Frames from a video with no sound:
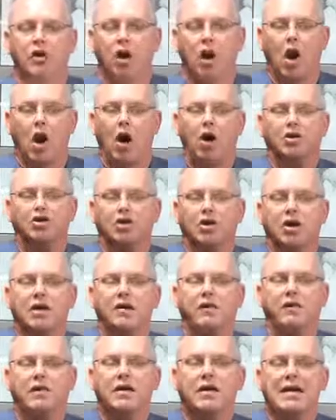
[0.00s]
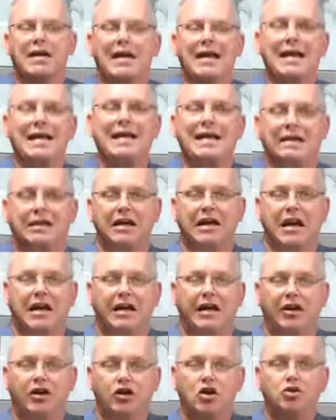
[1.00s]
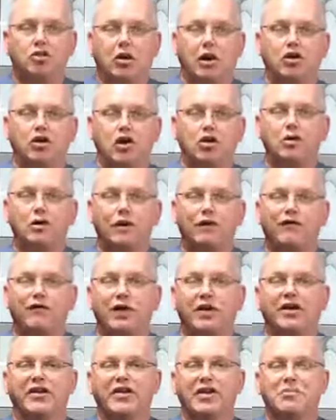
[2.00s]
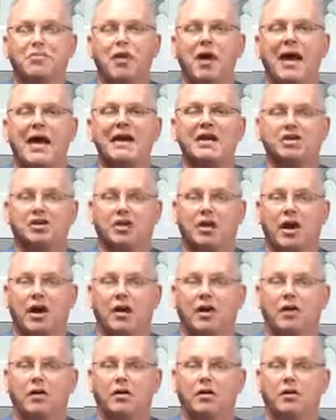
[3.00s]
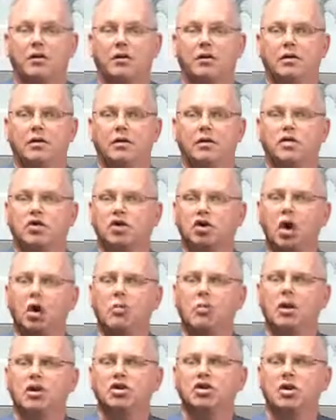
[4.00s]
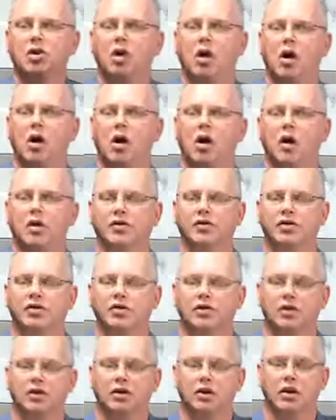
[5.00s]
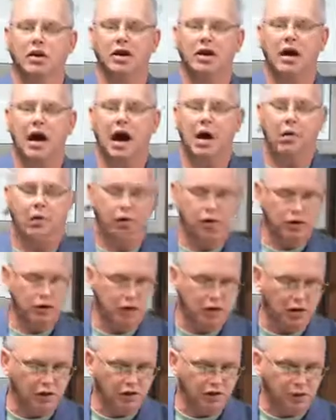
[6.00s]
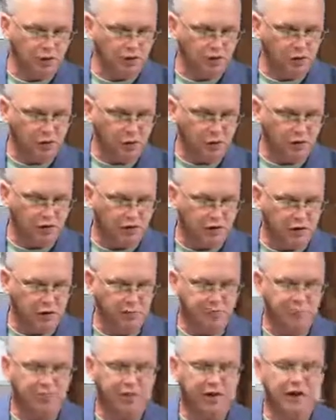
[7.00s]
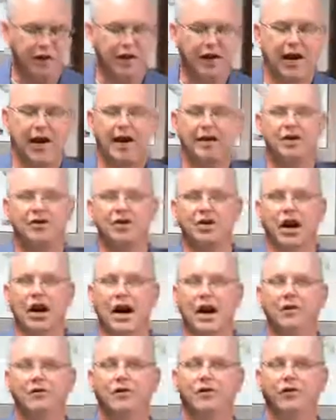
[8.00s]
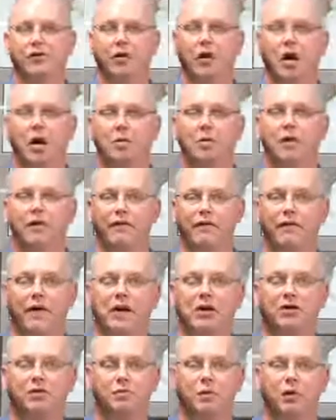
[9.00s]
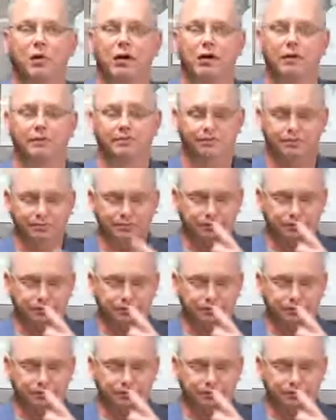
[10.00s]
the loss of anything, and you can, you can fill in the blanks there. So much loss. I want to share something with you that I saved from Facebook.